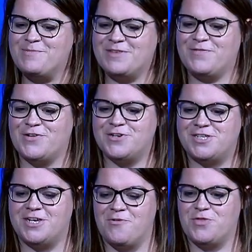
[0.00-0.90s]
the first
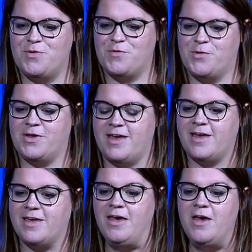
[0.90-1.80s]
year with Movable
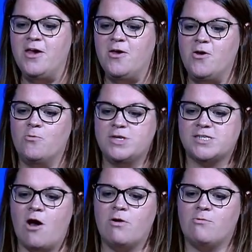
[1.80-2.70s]
Ink, we
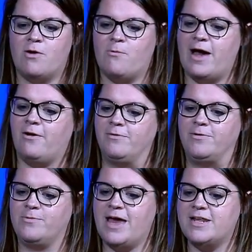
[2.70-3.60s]
saw what went well.
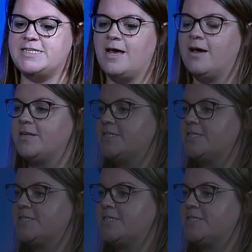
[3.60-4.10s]
We had a ton of